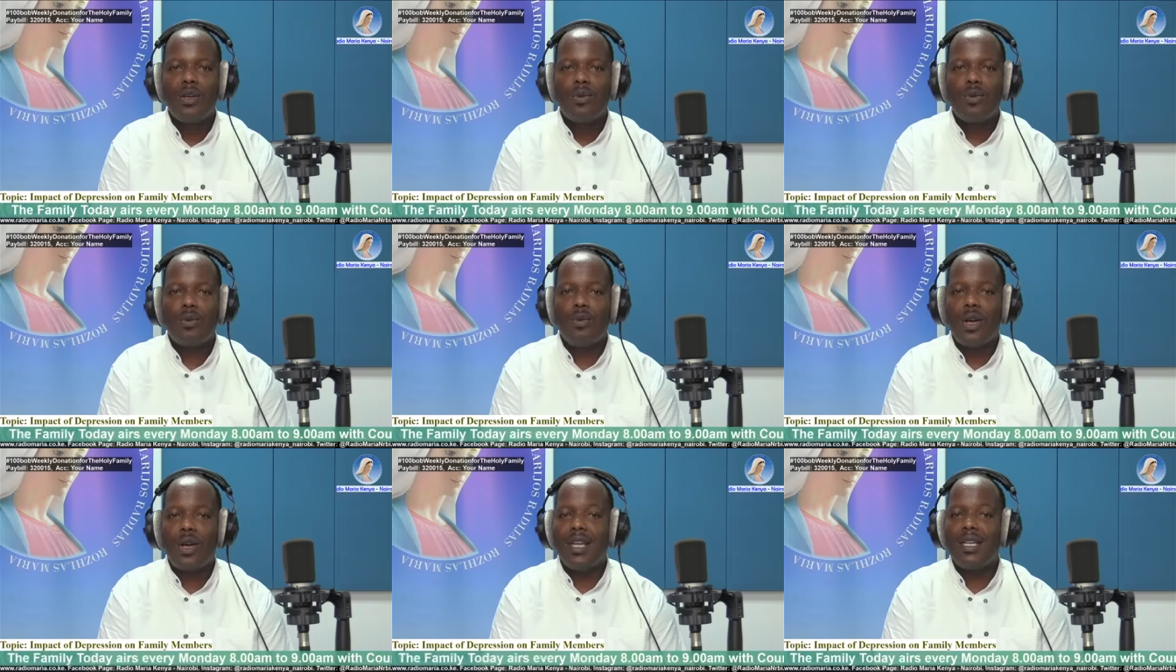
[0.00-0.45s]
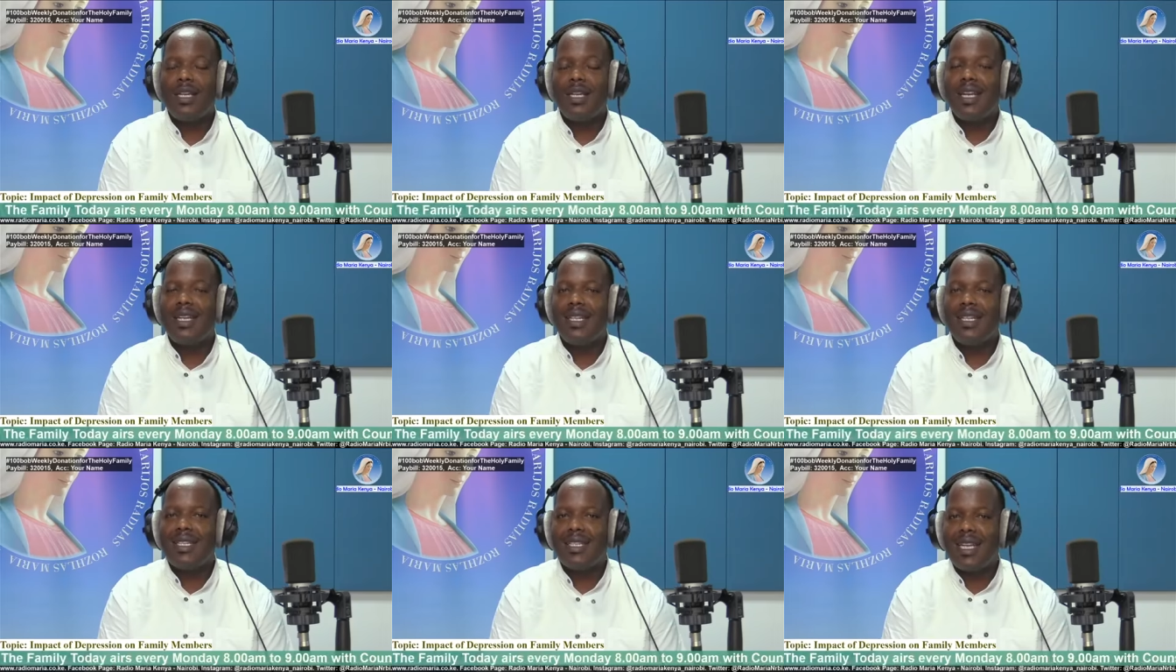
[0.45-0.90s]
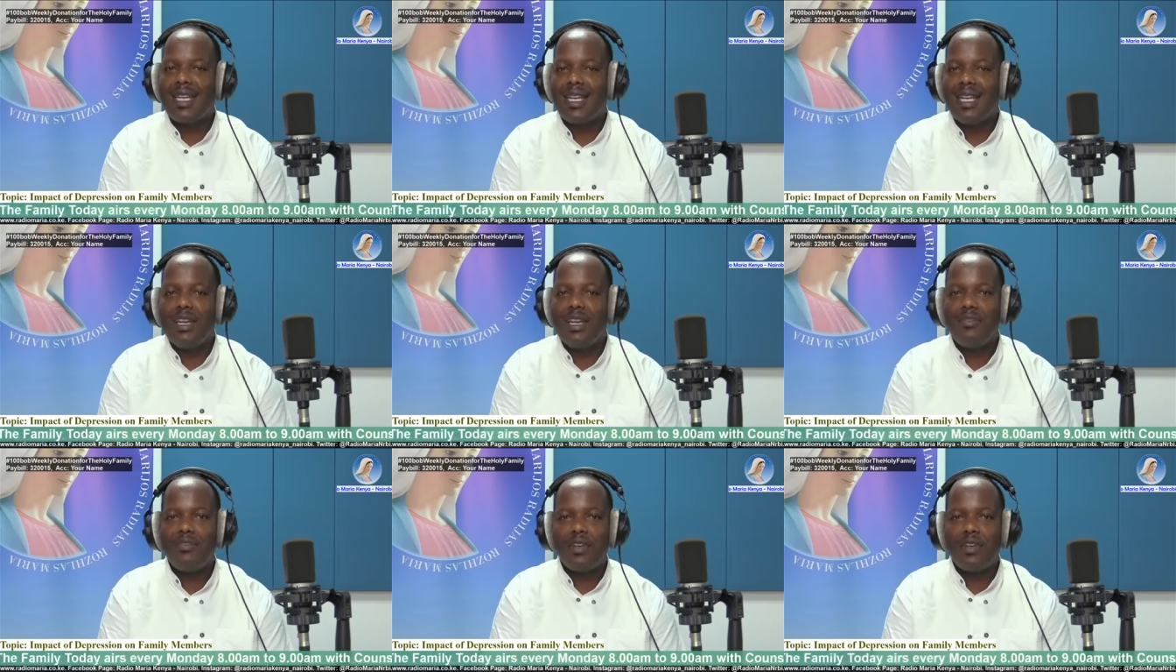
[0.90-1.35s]
when it is the
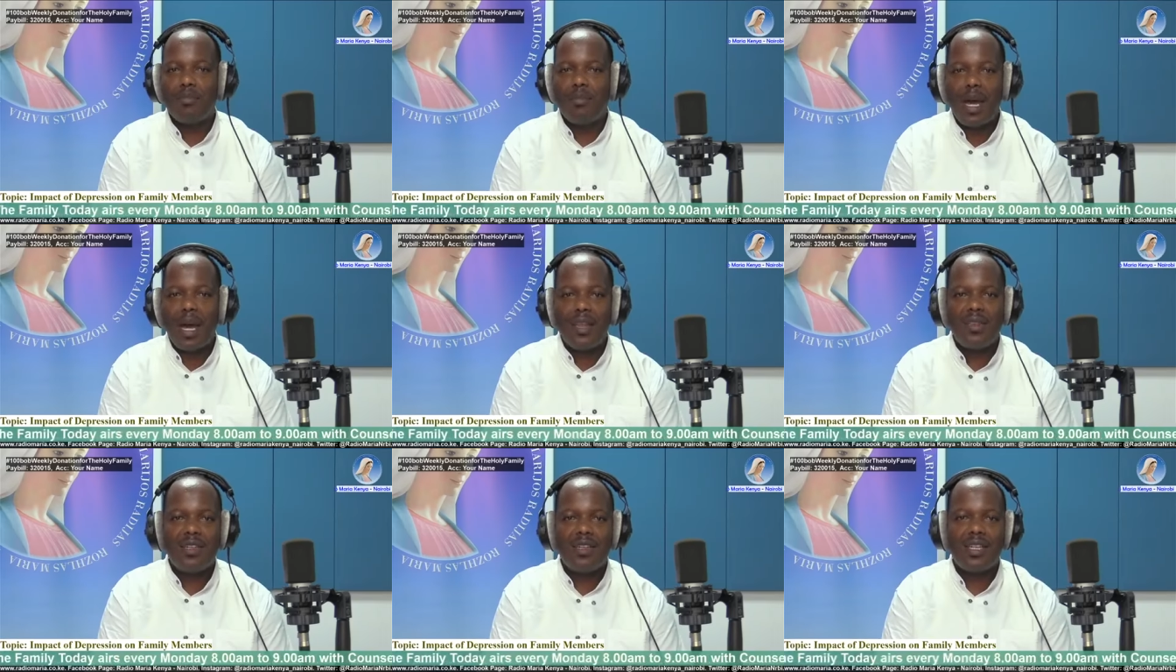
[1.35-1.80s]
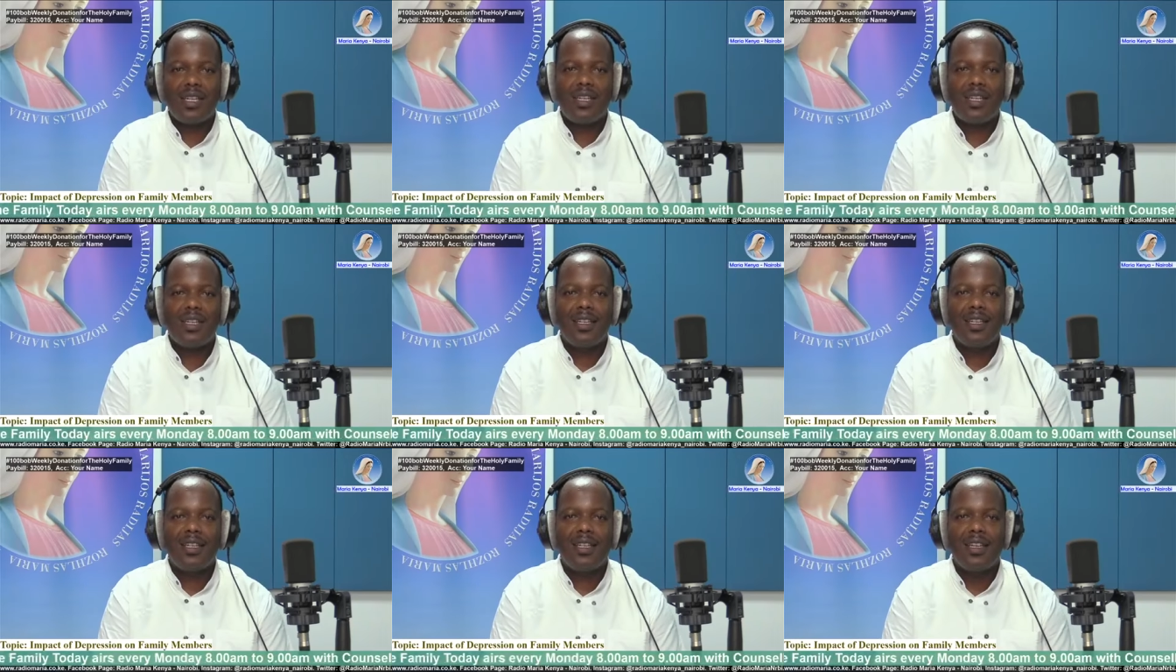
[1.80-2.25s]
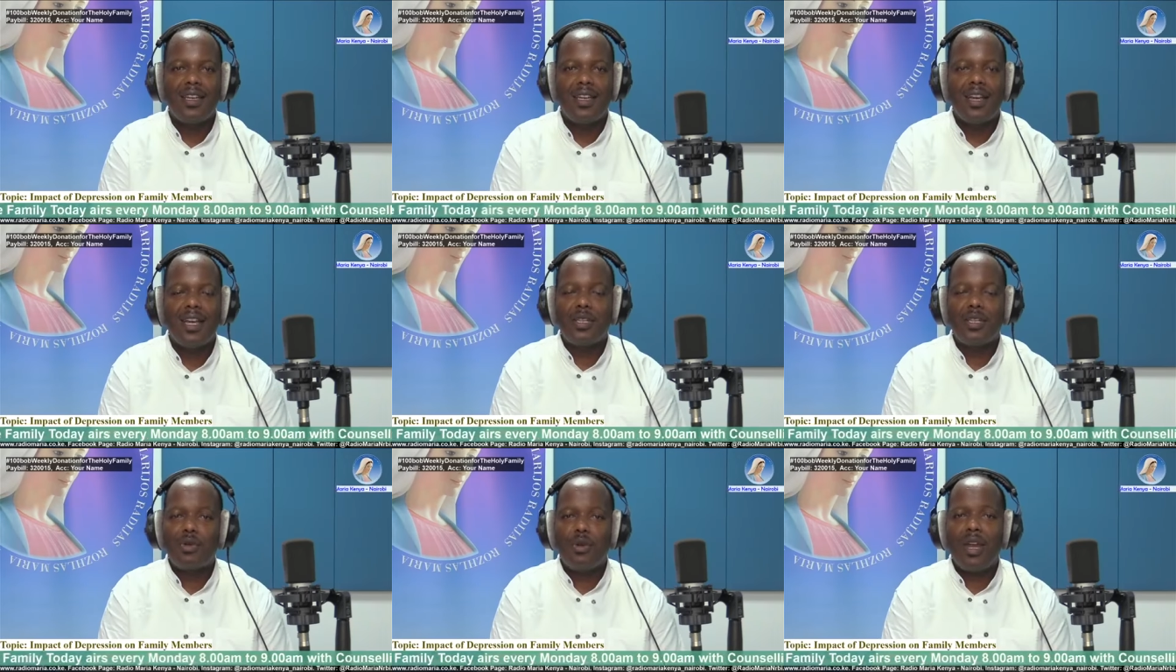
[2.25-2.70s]
day of your birthday.
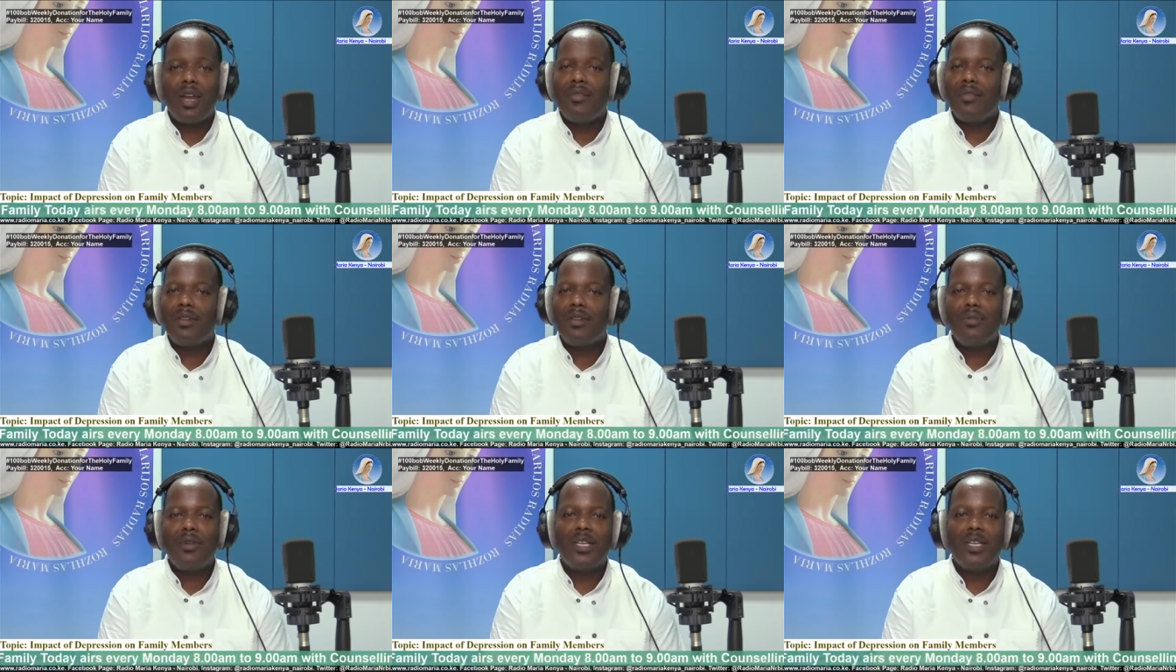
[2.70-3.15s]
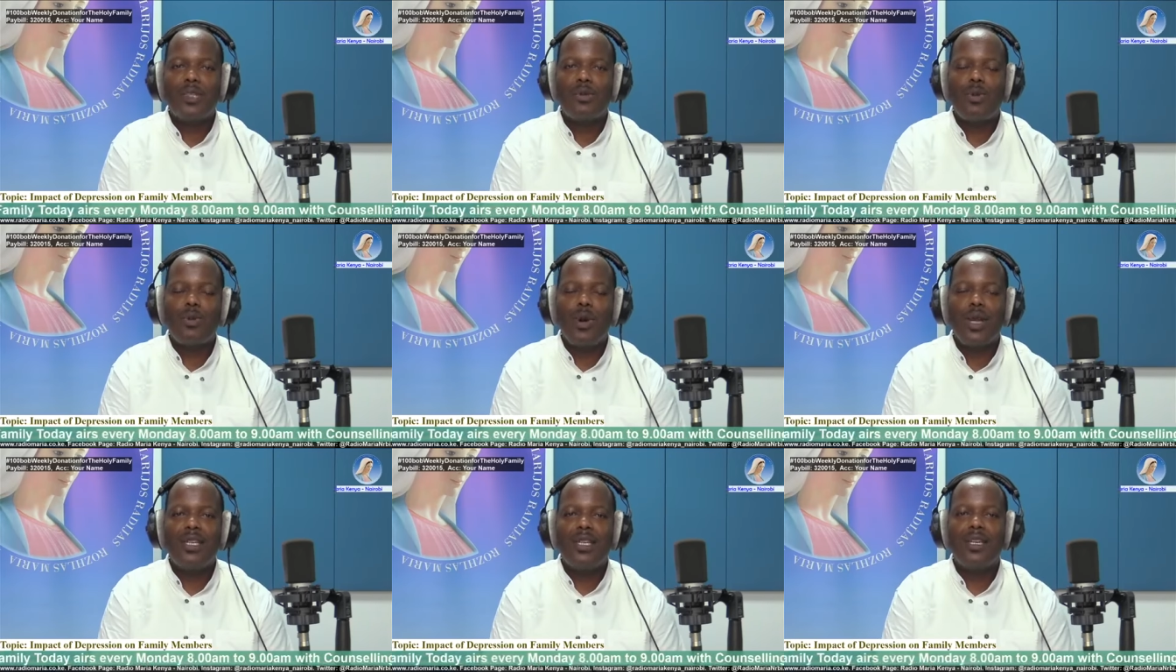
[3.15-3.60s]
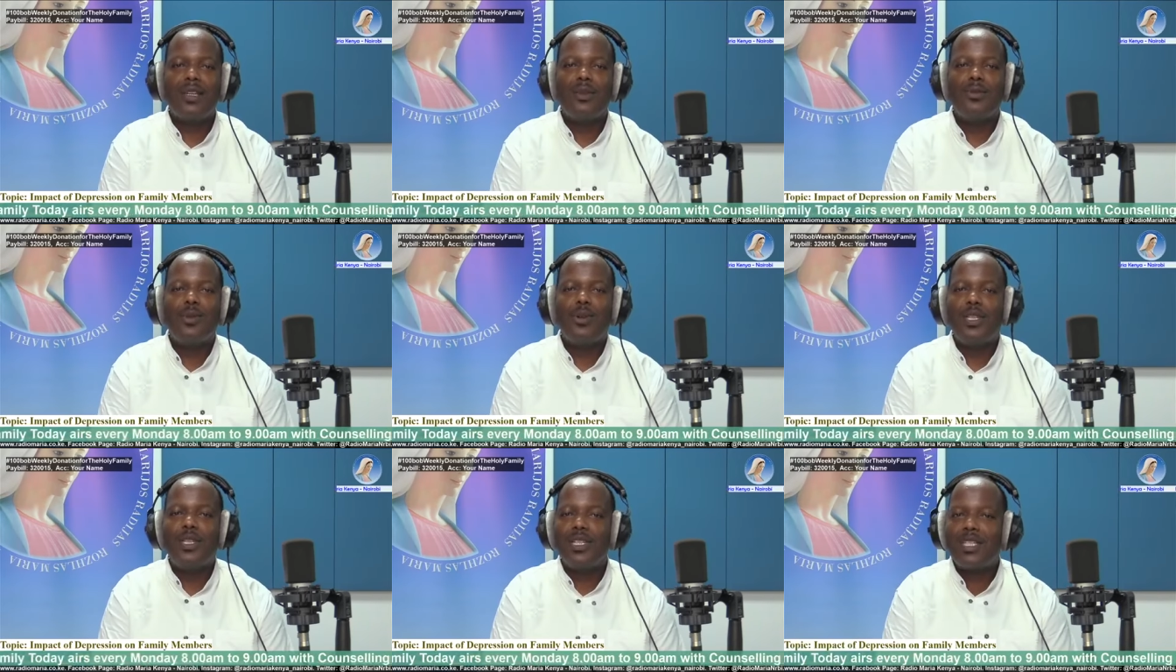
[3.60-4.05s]
And so everybody is wondering
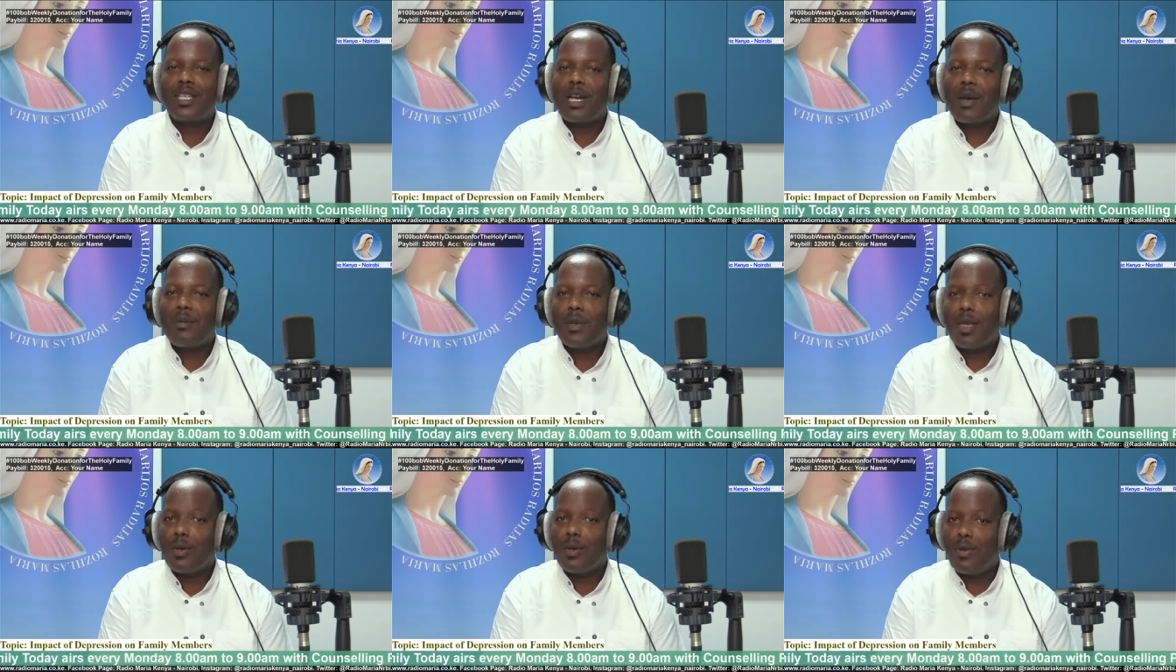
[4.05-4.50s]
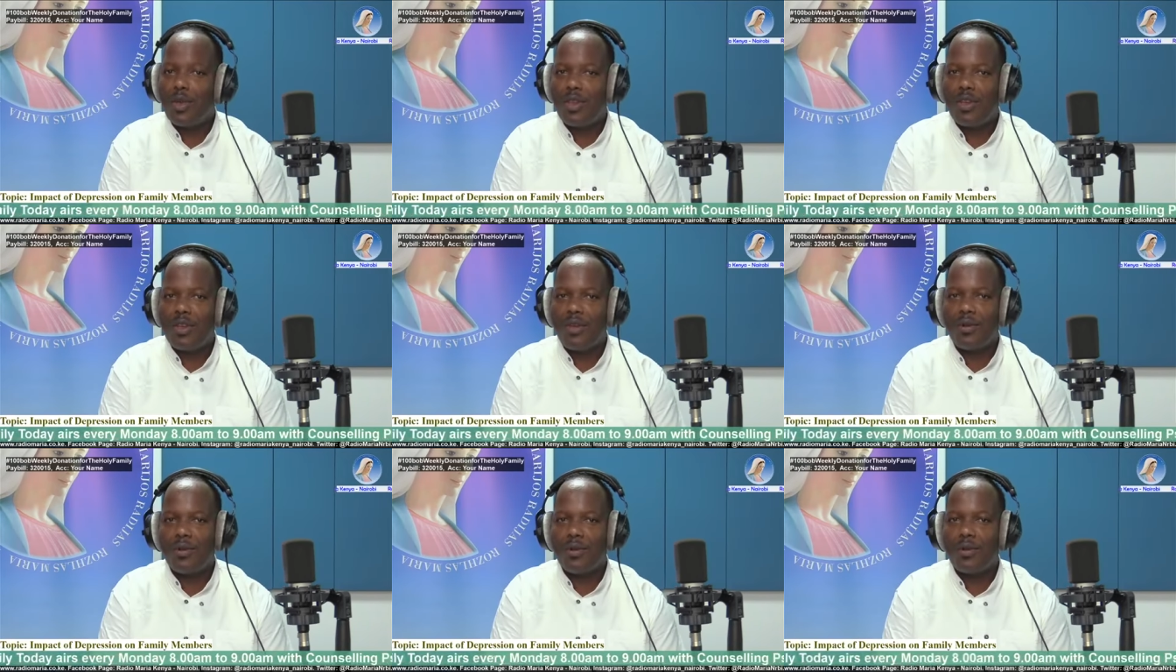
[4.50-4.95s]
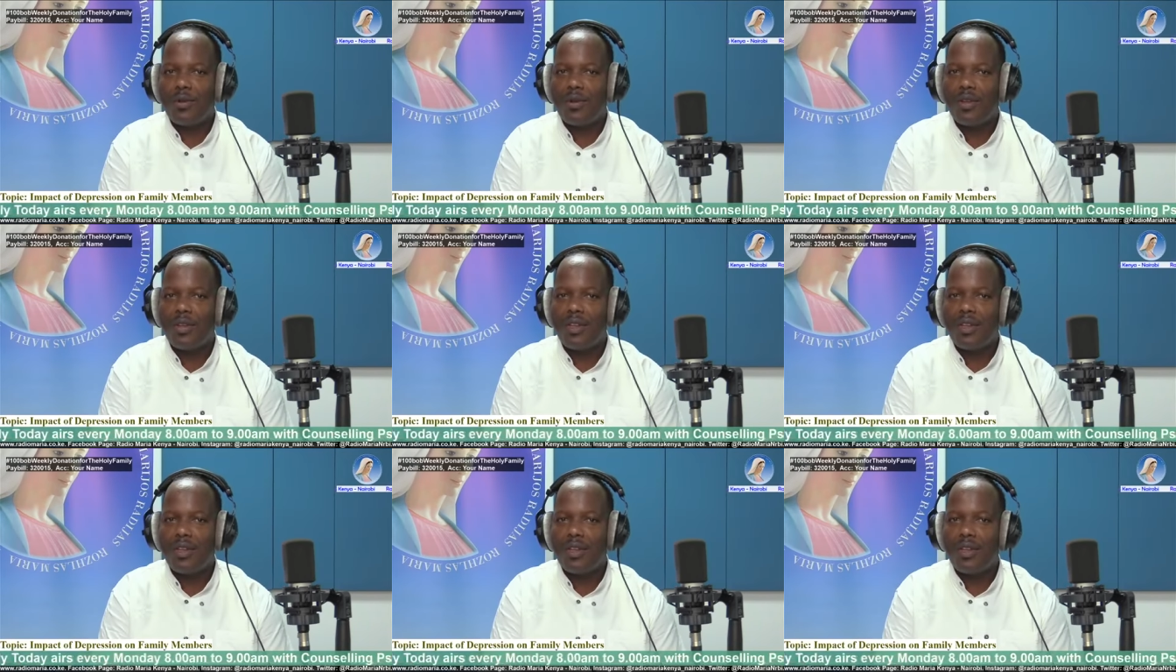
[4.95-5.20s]
what is happening with you.